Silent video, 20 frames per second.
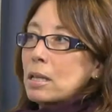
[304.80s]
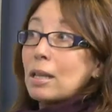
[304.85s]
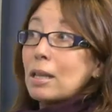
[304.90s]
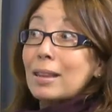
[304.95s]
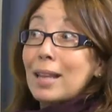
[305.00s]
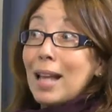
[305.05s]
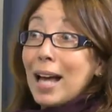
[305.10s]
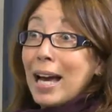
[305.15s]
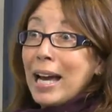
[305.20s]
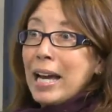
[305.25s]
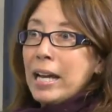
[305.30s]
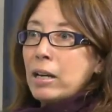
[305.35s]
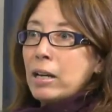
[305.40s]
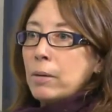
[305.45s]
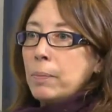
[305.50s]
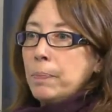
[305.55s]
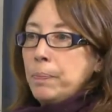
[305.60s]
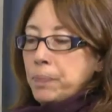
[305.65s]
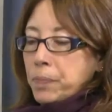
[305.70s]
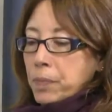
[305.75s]
like,
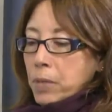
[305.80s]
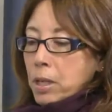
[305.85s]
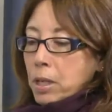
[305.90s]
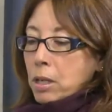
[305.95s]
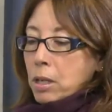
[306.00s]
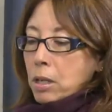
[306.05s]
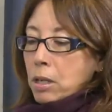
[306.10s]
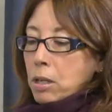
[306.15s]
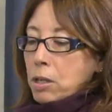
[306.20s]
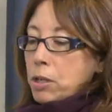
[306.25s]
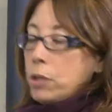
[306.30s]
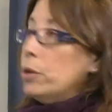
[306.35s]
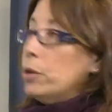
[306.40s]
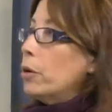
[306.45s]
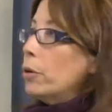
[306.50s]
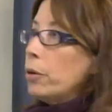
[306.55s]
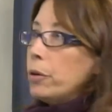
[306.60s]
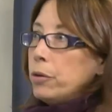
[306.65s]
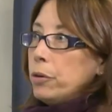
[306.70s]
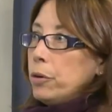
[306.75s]
you
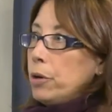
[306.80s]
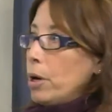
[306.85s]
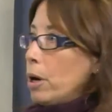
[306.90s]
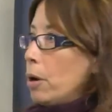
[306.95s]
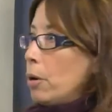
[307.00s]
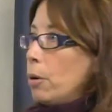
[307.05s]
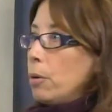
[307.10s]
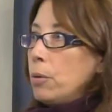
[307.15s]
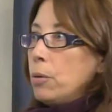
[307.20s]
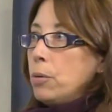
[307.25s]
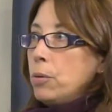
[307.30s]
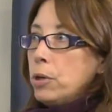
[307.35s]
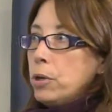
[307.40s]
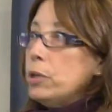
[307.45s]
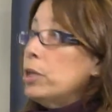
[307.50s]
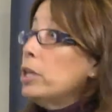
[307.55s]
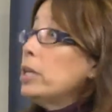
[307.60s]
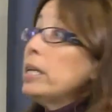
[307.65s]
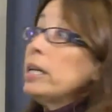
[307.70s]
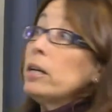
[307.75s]
don't know,
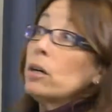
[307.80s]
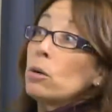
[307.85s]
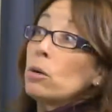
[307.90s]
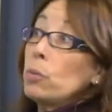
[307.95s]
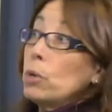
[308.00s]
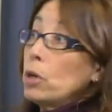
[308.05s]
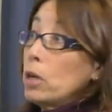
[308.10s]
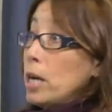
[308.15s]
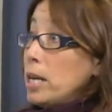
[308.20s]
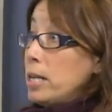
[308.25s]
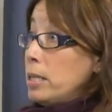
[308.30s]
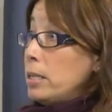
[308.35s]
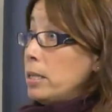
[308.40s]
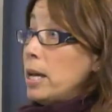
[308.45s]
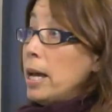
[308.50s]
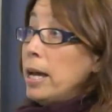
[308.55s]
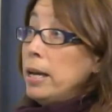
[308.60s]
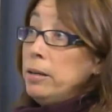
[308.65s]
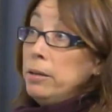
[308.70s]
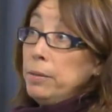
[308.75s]
you didn't hear a word I
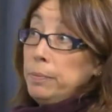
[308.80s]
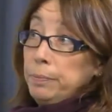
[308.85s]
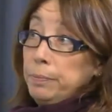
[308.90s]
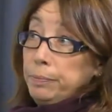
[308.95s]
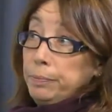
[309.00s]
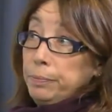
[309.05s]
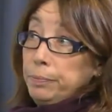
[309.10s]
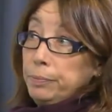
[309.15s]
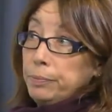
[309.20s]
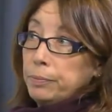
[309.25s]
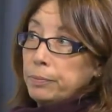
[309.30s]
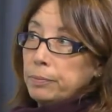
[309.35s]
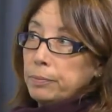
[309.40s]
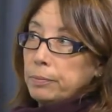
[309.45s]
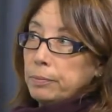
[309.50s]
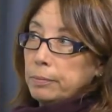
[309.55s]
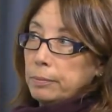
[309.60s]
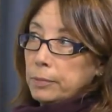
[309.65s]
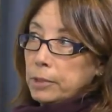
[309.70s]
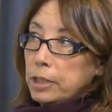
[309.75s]
said,
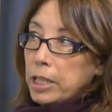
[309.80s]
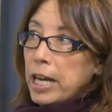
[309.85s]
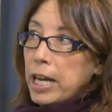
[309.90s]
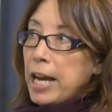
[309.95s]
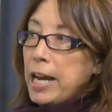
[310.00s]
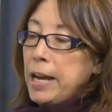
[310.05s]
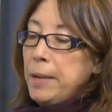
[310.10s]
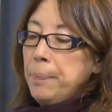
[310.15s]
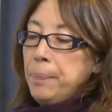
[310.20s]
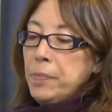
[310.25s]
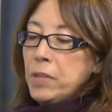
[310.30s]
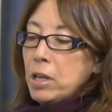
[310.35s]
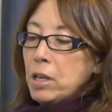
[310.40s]
okay?